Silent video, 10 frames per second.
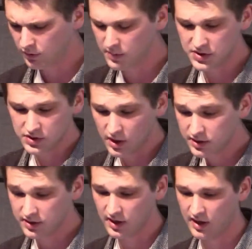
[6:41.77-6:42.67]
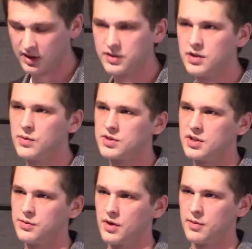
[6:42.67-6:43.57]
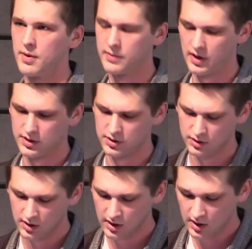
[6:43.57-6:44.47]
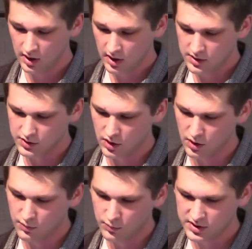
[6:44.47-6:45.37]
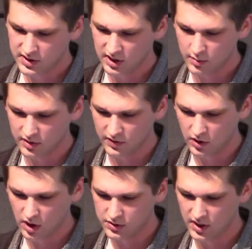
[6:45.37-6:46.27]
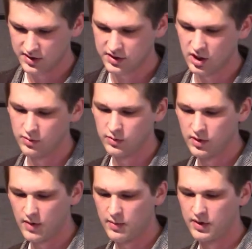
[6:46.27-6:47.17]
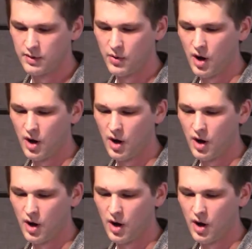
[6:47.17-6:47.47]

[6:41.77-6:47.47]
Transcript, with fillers: from the start and continuously throughout the publication. So we see a little bit of a contrast here between maybe the